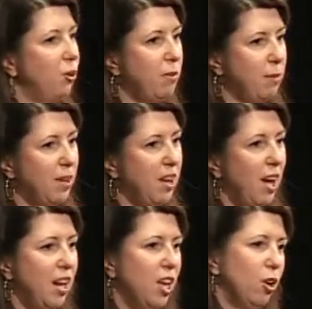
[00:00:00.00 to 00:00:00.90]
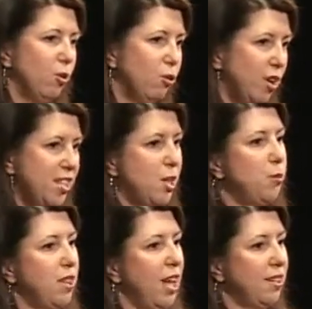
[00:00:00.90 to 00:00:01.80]
maybe not go crazy
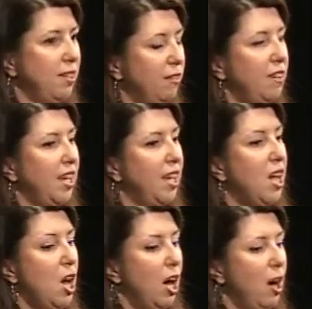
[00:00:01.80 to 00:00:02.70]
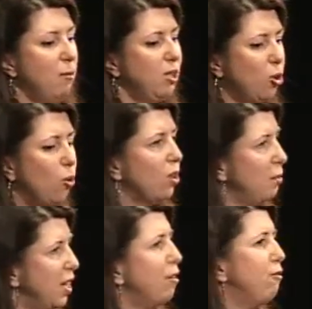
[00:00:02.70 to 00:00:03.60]
with activity, but don't
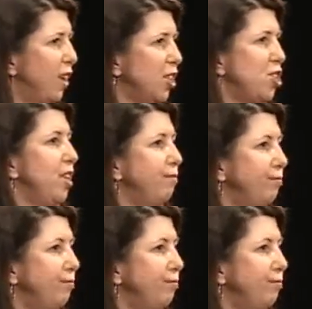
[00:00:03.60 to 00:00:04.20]
limit your function.